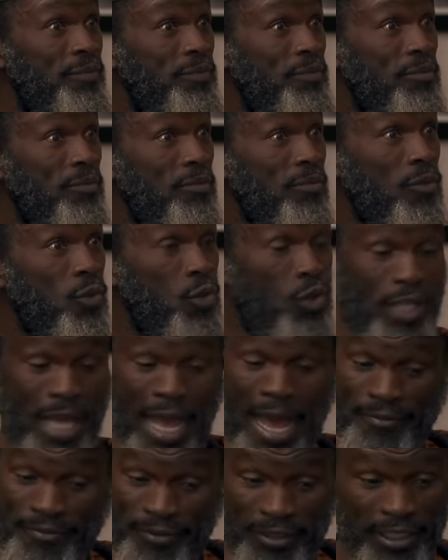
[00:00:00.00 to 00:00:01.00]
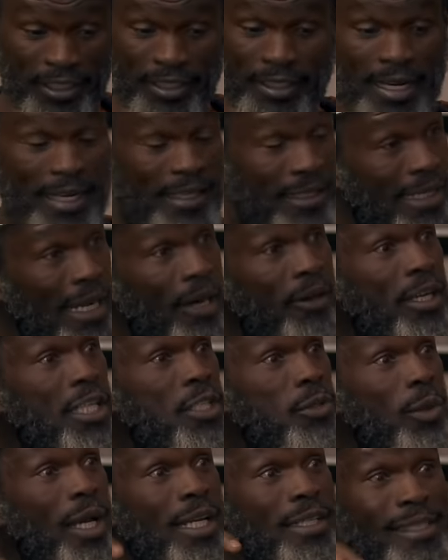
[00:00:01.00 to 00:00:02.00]
Jesus. So the African right now,
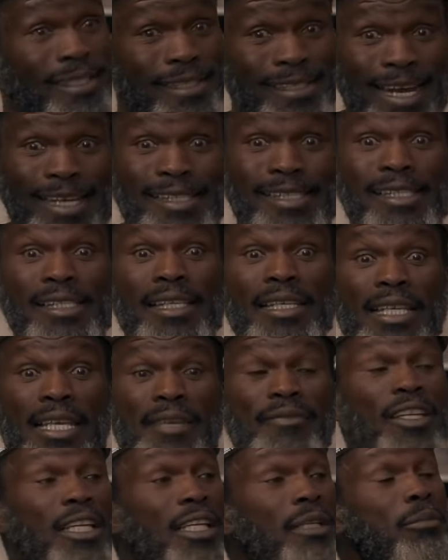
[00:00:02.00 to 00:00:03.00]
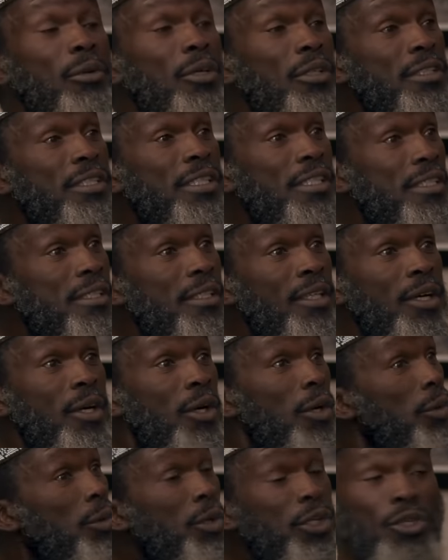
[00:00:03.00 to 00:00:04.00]
as we are discussing, even in politics,
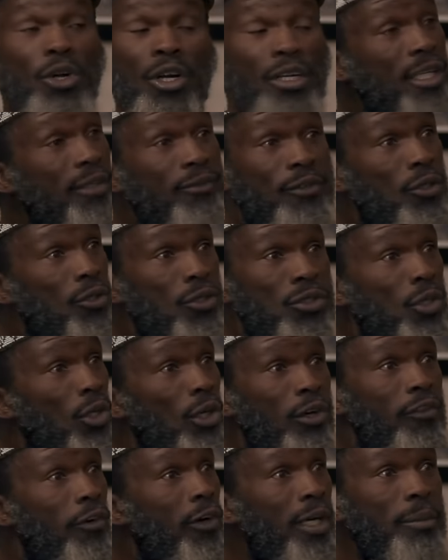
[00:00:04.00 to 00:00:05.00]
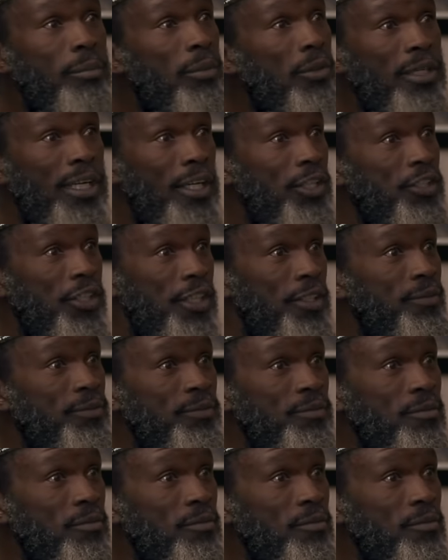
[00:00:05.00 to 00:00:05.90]
yes, sir. we don't have control of our reproduction.